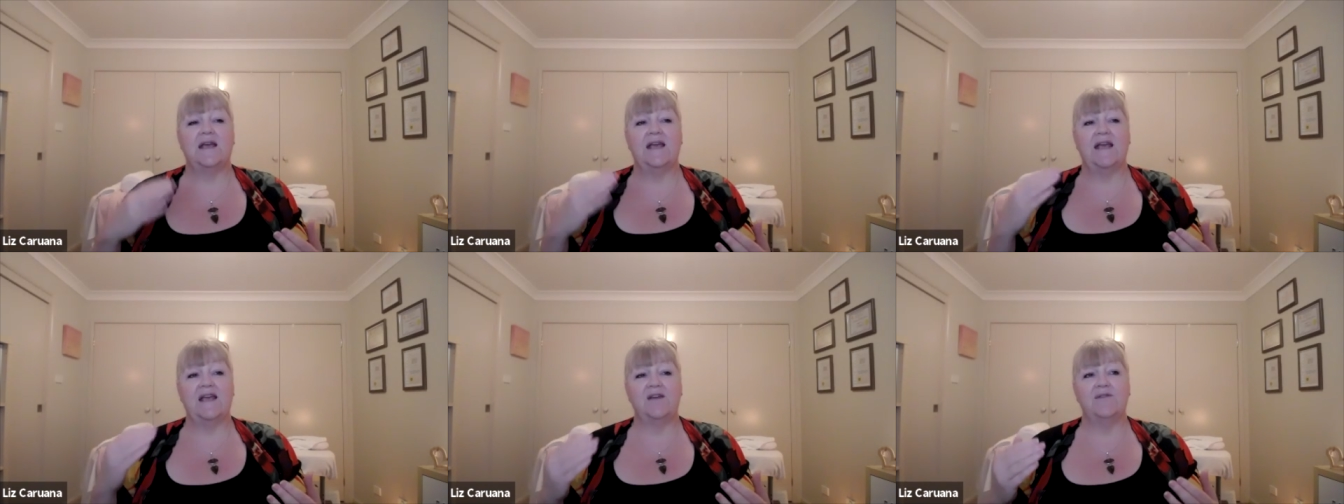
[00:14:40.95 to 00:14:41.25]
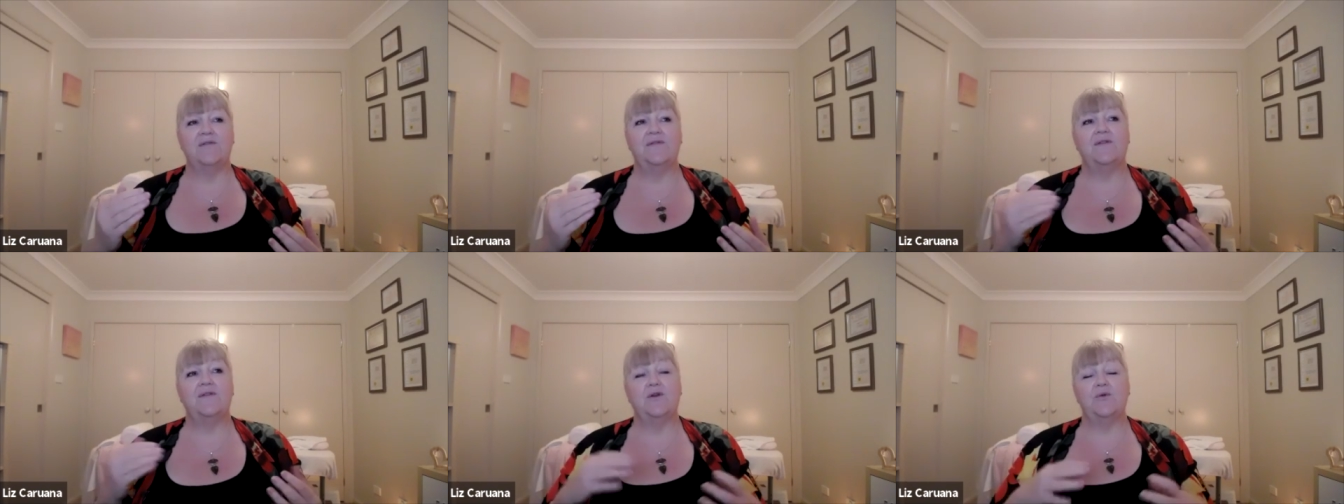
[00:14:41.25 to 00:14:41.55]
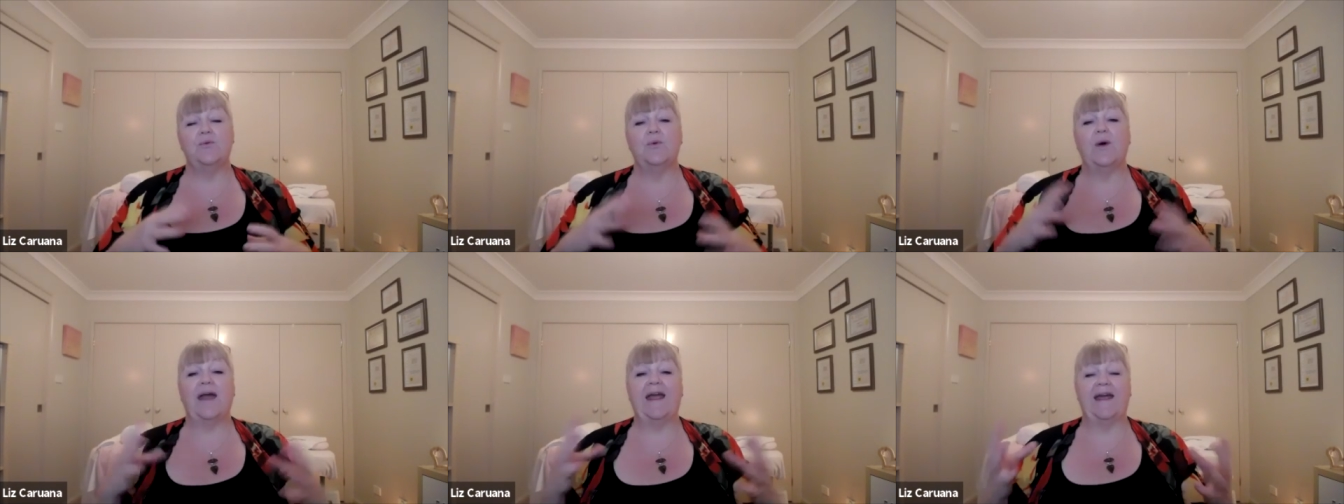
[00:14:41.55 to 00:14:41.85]
if
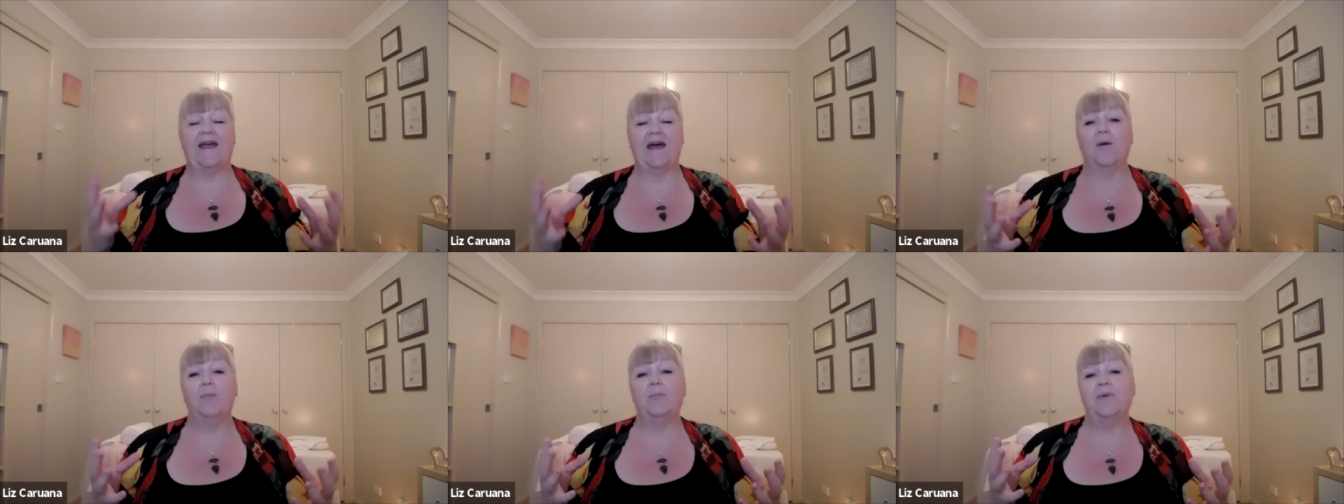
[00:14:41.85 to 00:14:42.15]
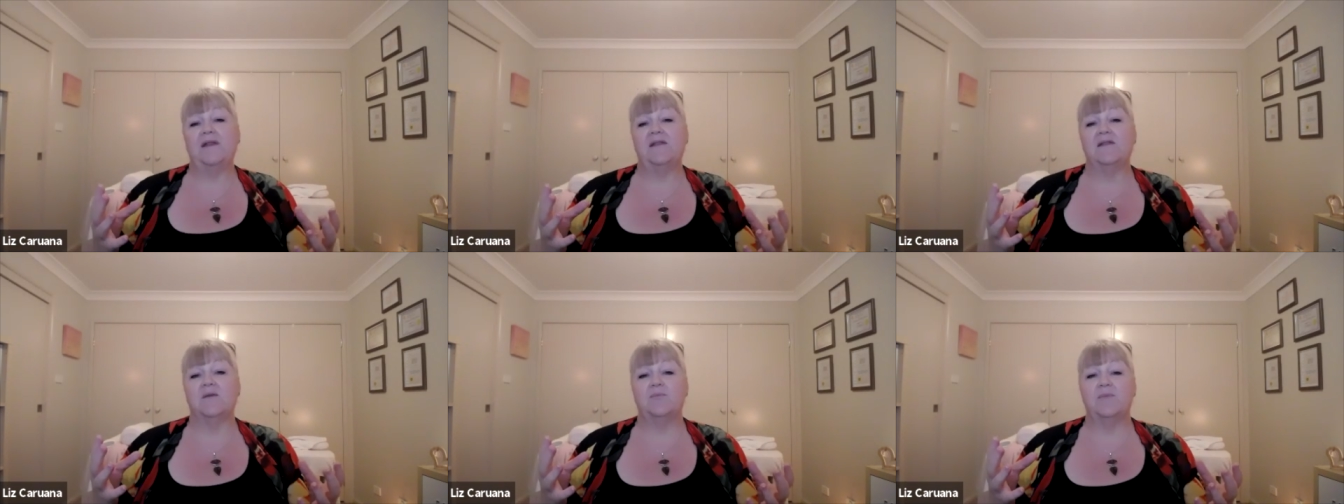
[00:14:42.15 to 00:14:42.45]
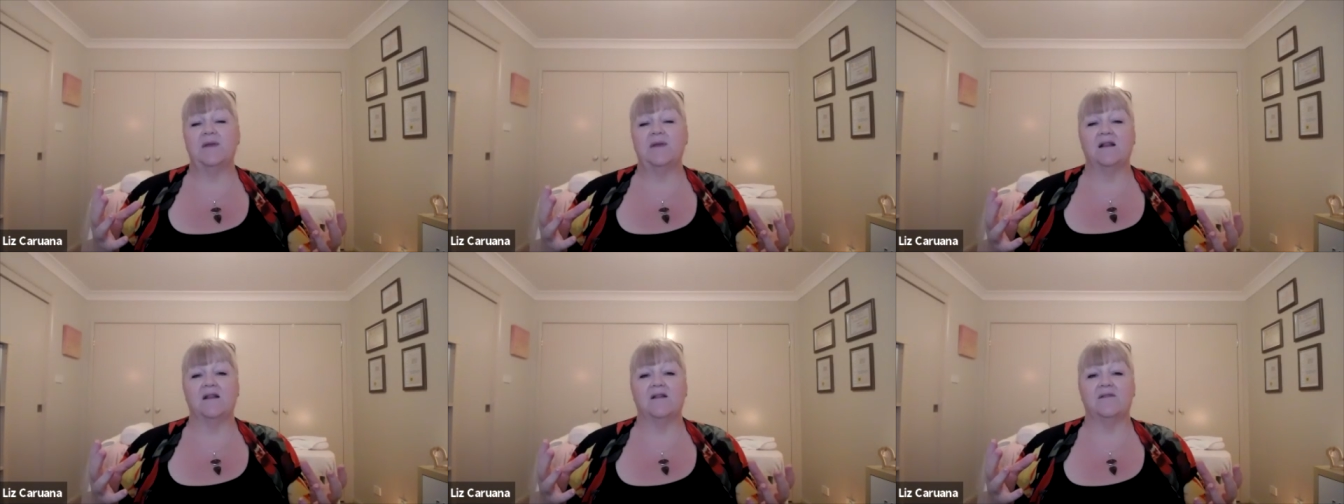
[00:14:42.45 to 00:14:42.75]
you wake up in the
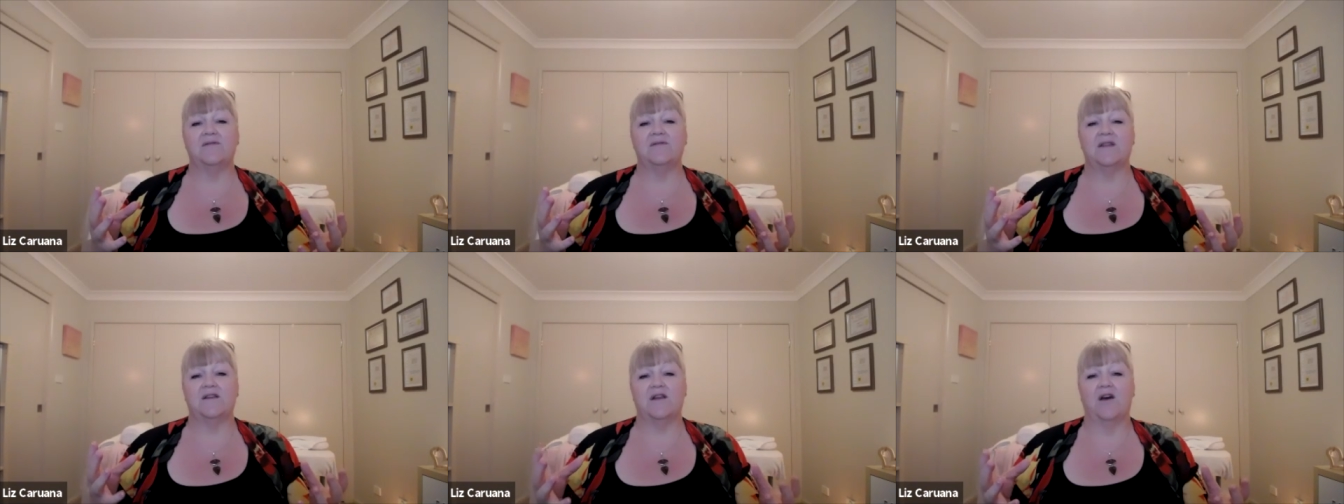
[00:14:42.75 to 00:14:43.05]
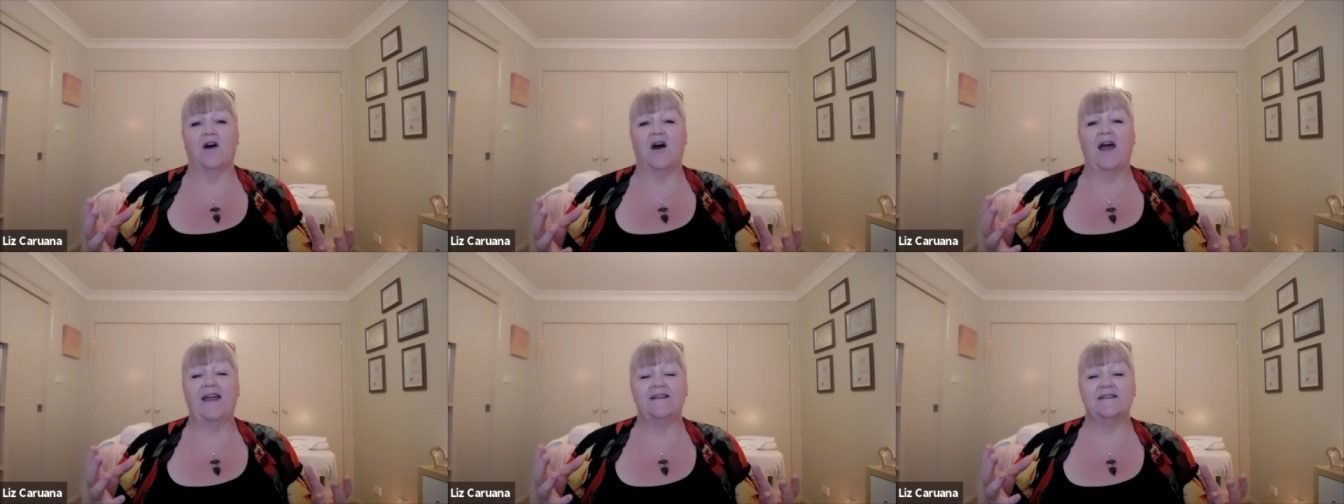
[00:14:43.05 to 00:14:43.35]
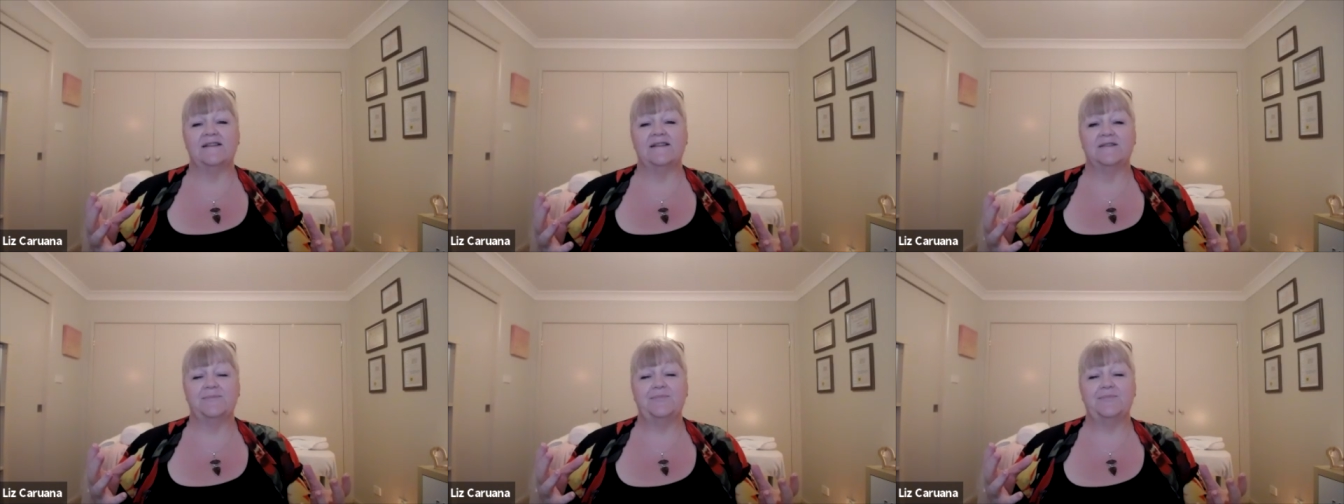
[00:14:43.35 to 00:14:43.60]
middle of the night